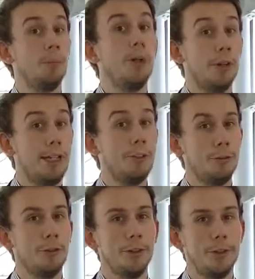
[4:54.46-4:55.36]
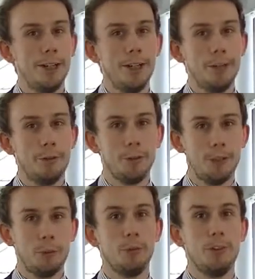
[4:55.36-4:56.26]
my kids, for
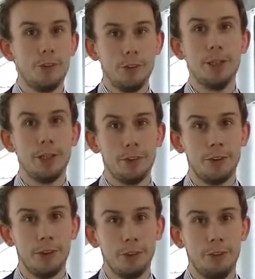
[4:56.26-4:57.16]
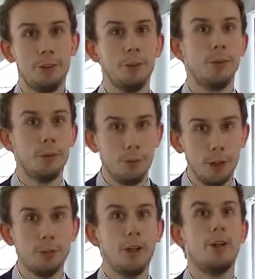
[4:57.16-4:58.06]
example, were extremely excited and wanted
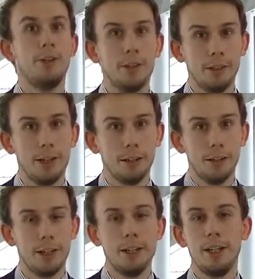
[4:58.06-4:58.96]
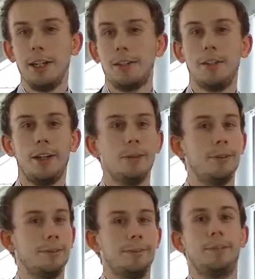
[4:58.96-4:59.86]
photos and etc. So
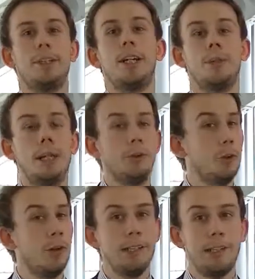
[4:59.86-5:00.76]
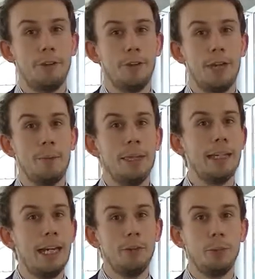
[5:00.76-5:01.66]
it was a great day for them. It
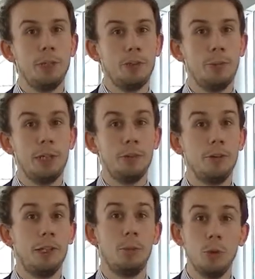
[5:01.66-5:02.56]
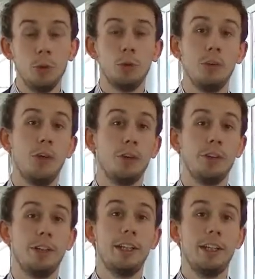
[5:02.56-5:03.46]
gave them an experience that they wouldn't have
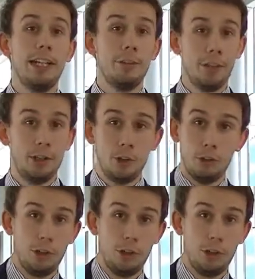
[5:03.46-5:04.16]
got if they'd not done